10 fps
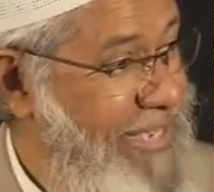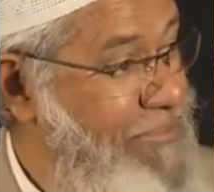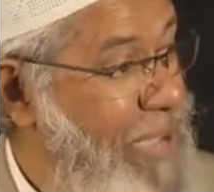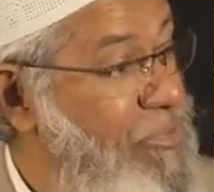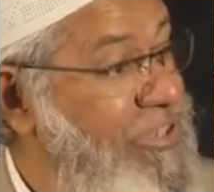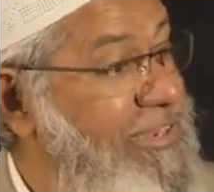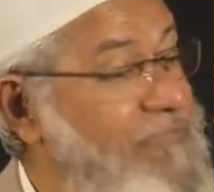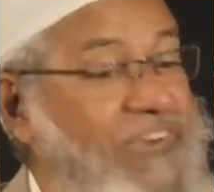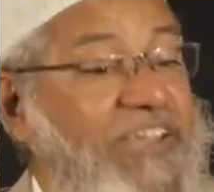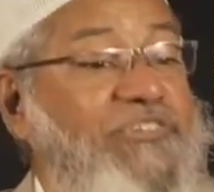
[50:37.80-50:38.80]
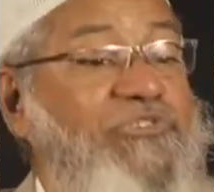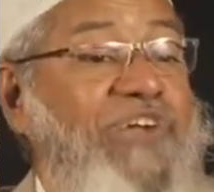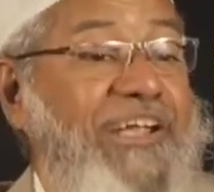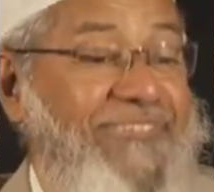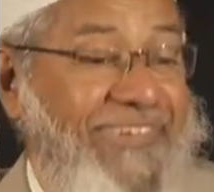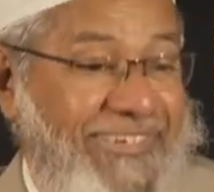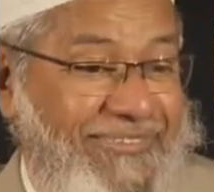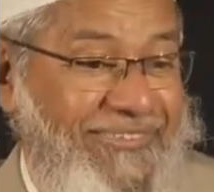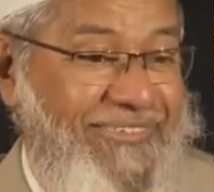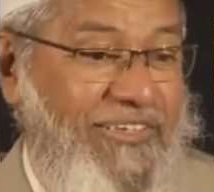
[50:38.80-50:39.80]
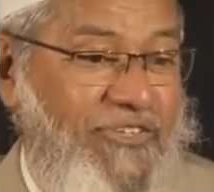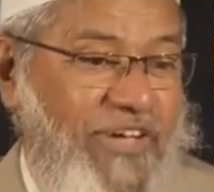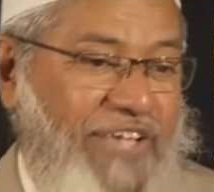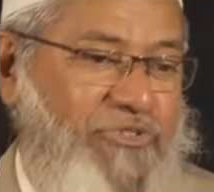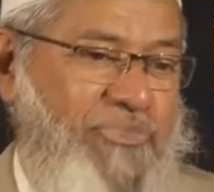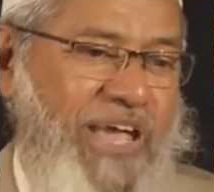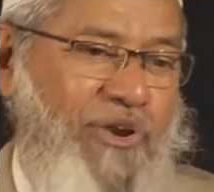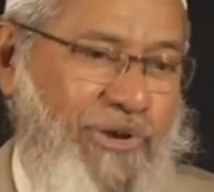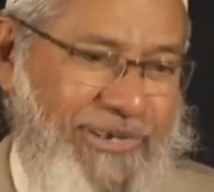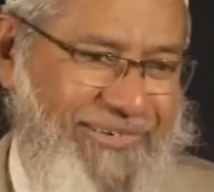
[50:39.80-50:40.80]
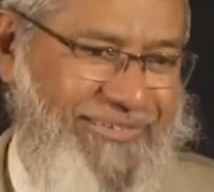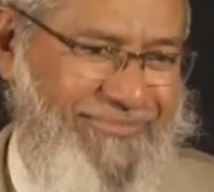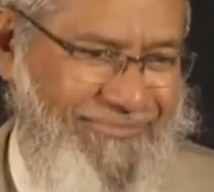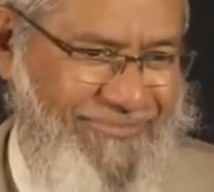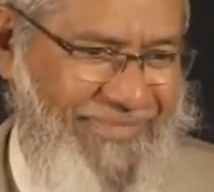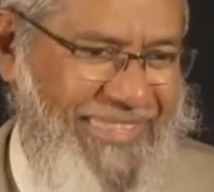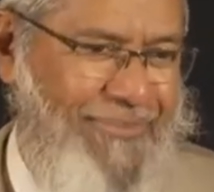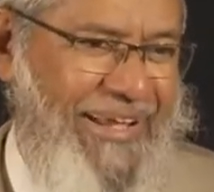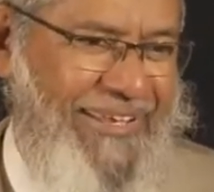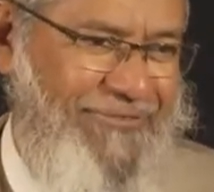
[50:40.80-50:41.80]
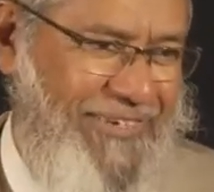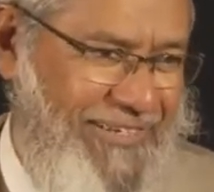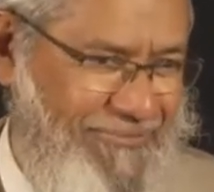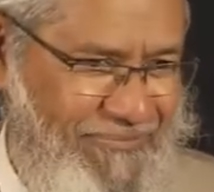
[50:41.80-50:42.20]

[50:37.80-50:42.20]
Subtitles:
my Muslim friends used to run away. So I asked to be alone in the battlefield.